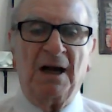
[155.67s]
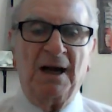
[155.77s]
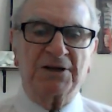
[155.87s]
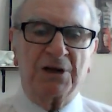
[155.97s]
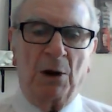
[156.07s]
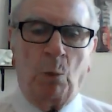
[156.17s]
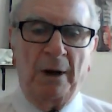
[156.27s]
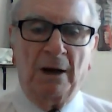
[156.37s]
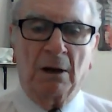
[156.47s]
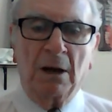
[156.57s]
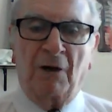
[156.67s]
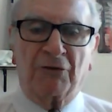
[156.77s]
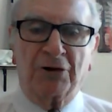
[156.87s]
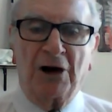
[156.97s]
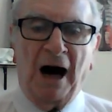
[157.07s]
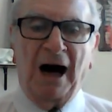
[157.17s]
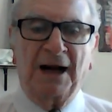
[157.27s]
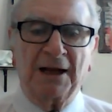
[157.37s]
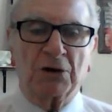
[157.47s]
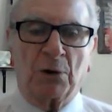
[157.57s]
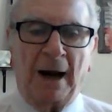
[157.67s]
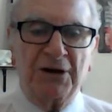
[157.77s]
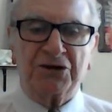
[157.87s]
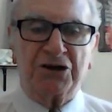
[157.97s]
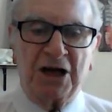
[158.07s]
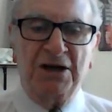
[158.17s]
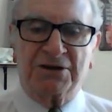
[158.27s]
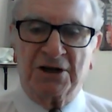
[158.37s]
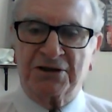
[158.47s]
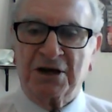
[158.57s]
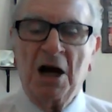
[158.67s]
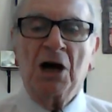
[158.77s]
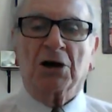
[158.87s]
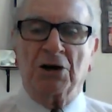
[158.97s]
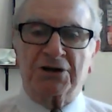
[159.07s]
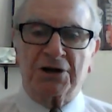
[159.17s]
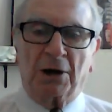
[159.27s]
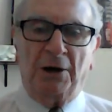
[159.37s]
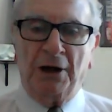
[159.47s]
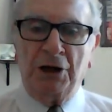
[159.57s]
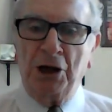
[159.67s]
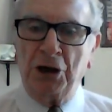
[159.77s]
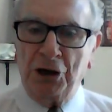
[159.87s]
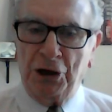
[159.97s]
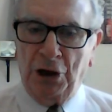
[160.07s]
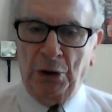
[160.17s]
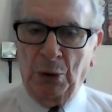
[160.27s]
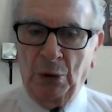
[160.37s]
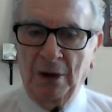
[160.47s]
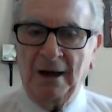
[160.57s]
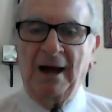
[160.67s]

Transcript: is the will of God in Christ Jesus concerning you.